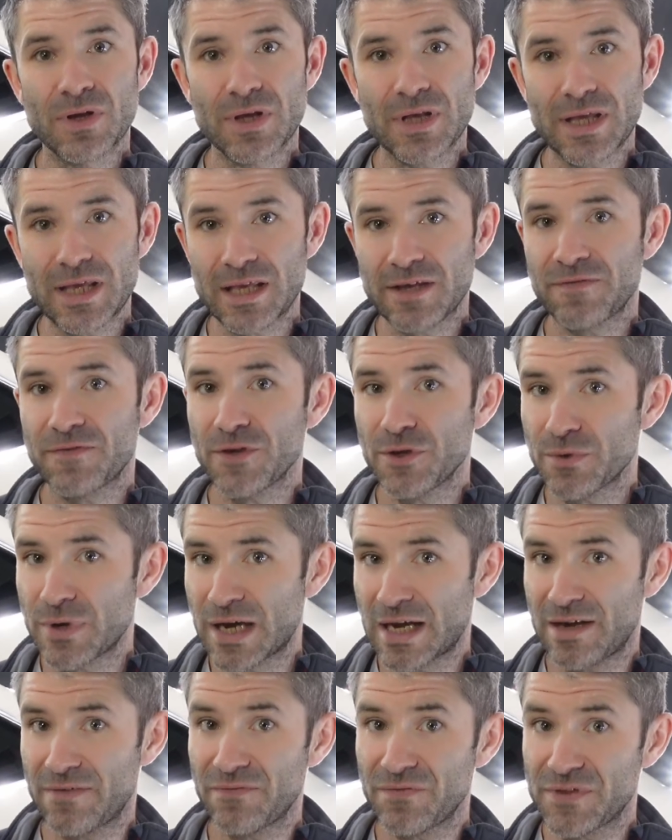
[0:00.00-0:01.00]
if you
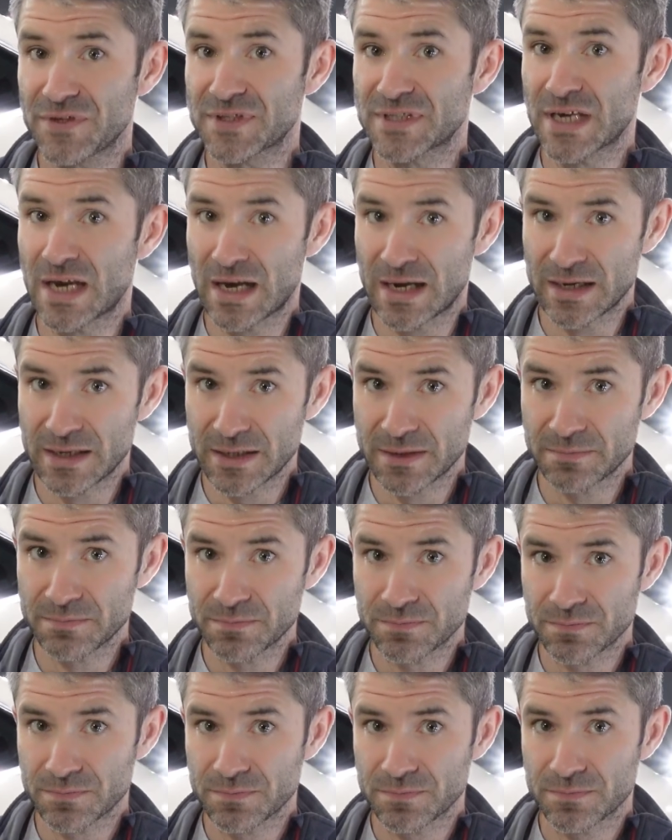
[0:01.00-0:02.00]
have the
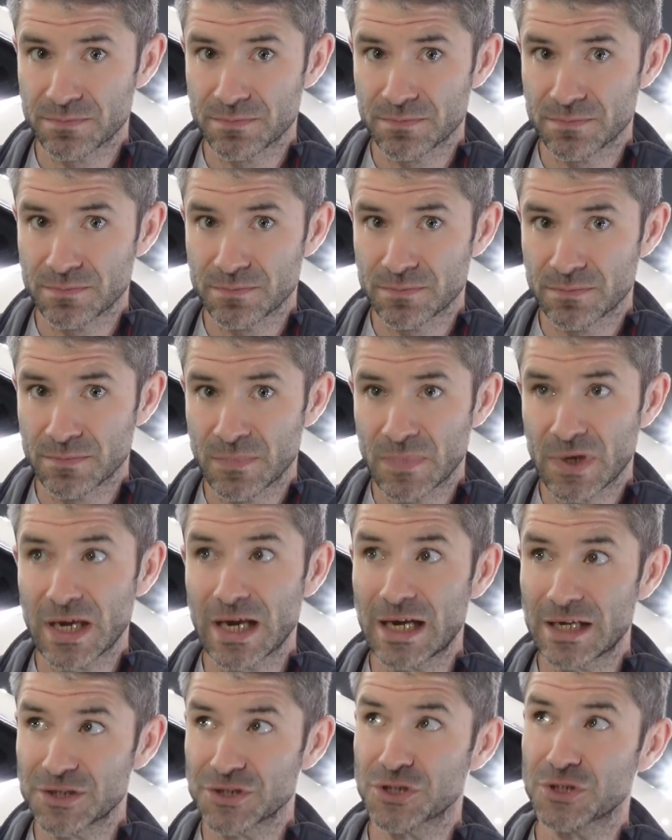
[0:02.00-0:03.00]
time
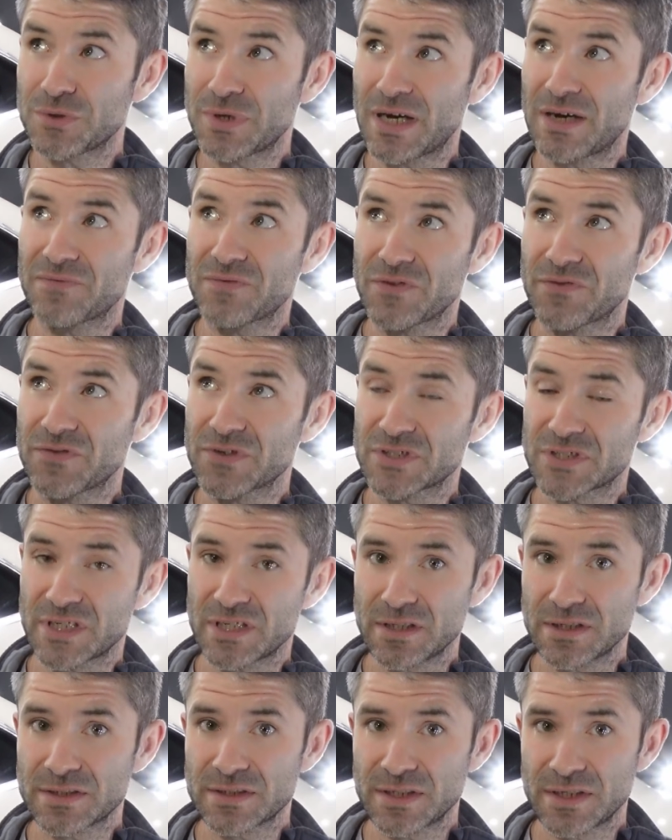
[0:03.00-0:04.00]
and you have the
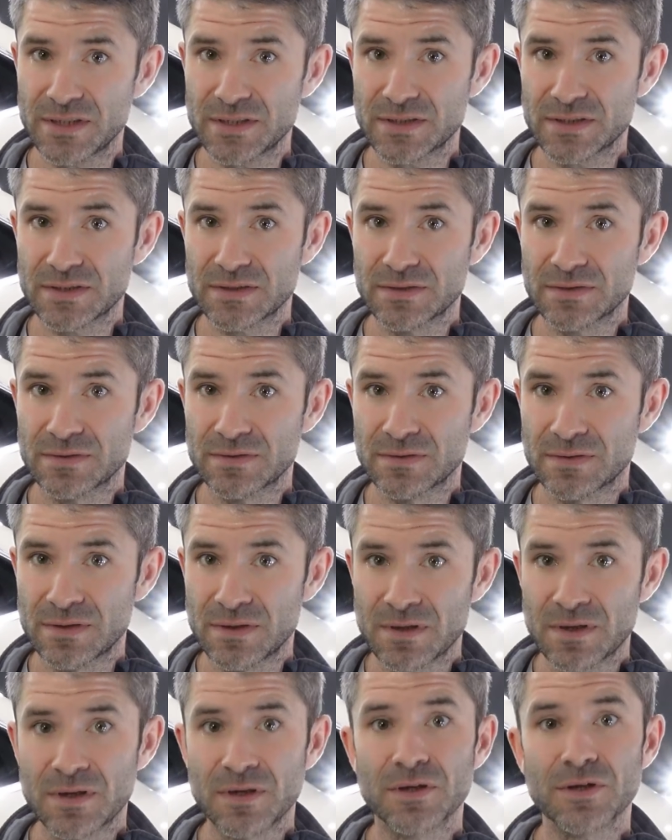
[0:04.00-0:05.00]
facilities,
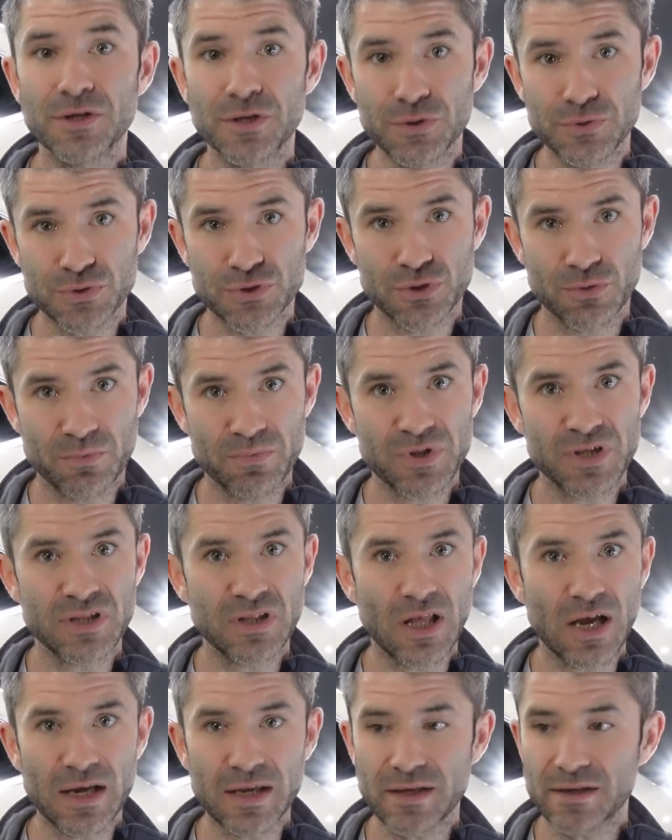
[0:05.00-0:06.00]
use something
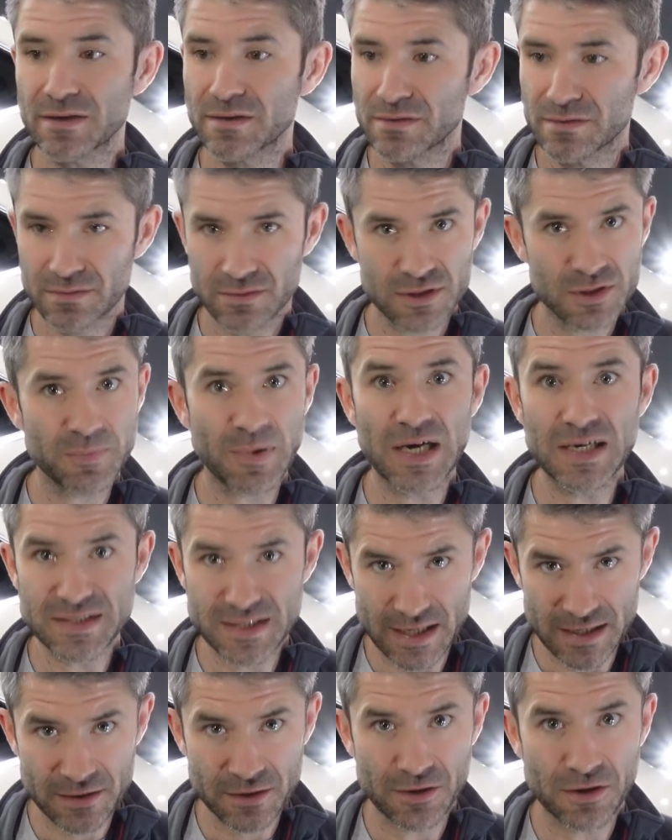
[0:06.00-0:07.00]
like Spice
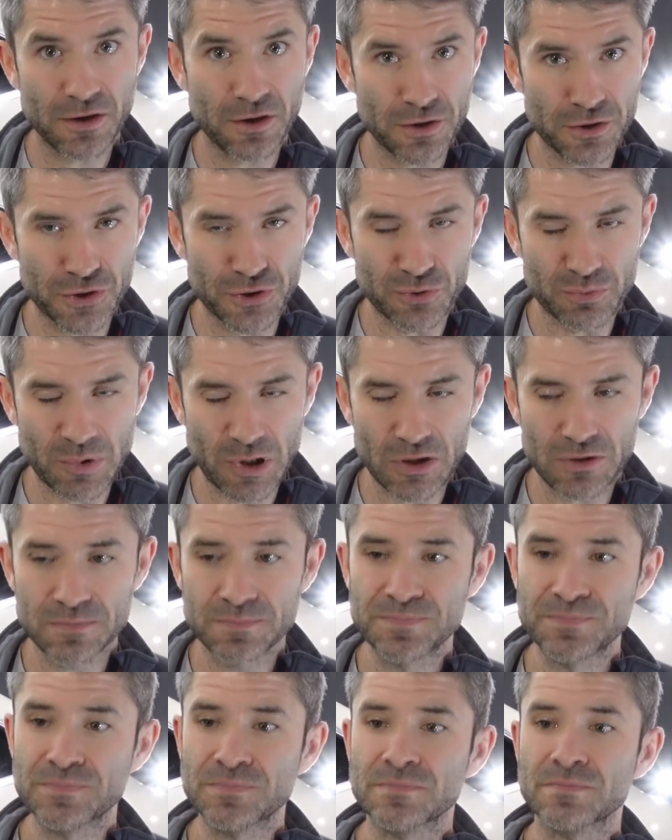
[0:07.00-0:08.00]
Hacker or UPOL.
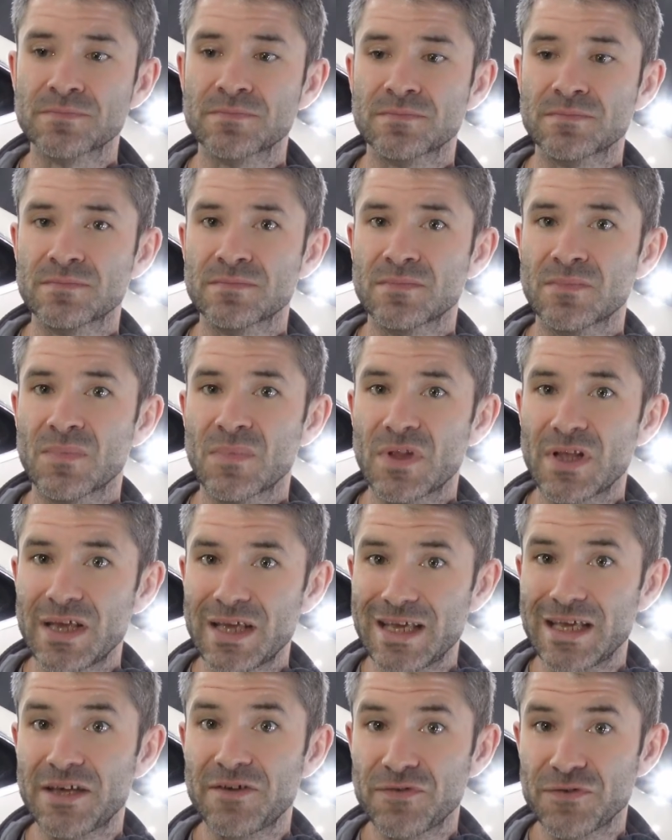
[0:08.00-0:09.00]

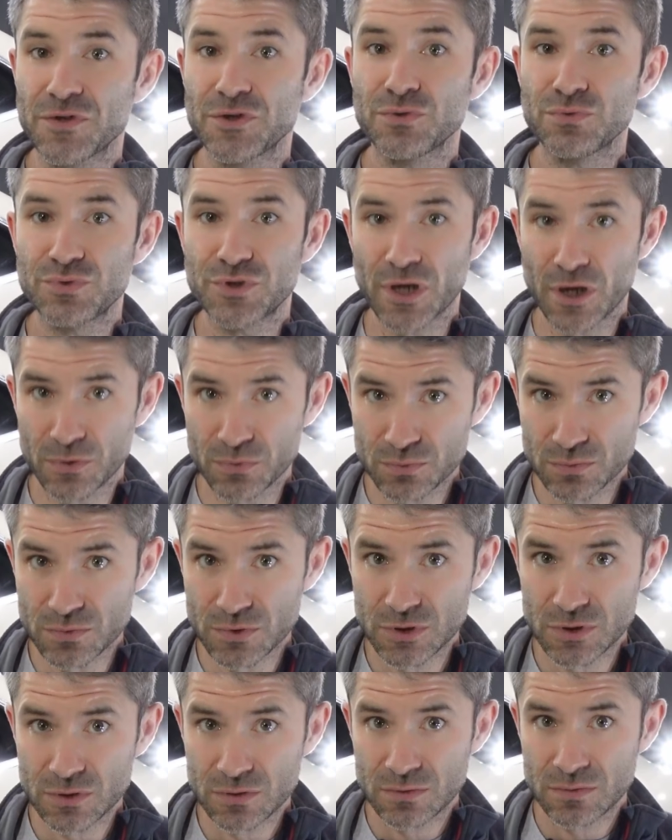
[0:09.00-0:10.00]
If you
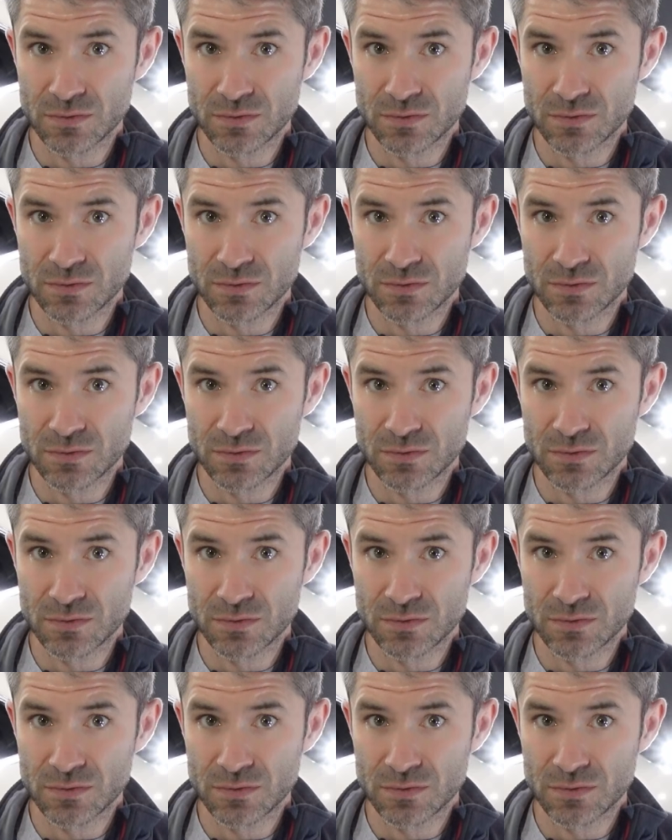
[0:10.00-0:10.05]
don't,